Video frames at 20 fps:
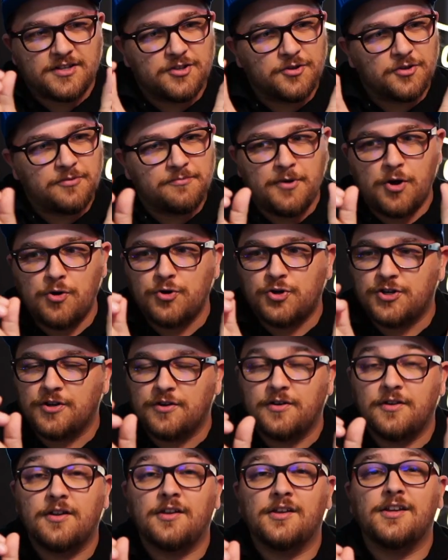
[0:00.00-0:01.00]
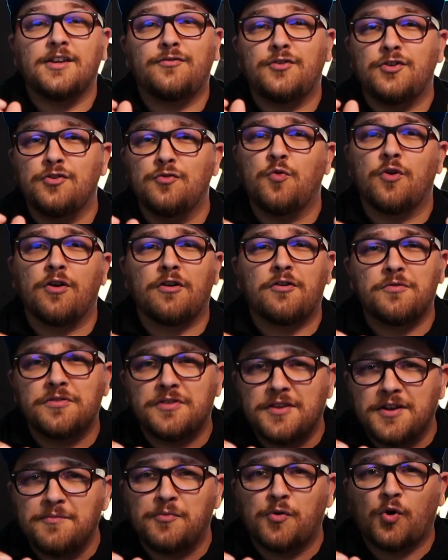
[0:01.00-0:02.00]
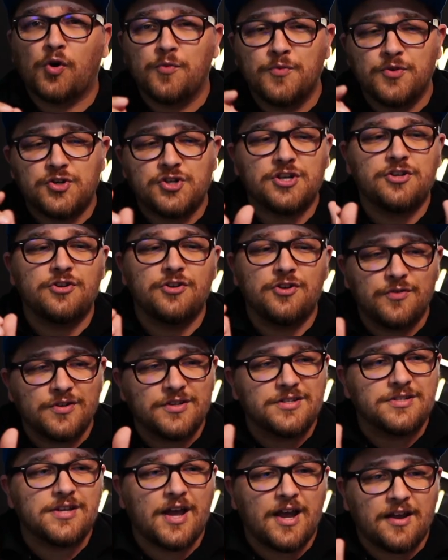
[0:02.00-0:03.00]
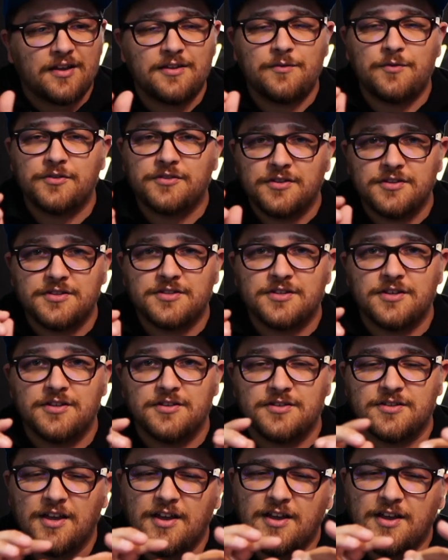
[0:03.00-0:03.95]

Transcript: little motion, if you work with an embroidery machine, you know exactly what this is.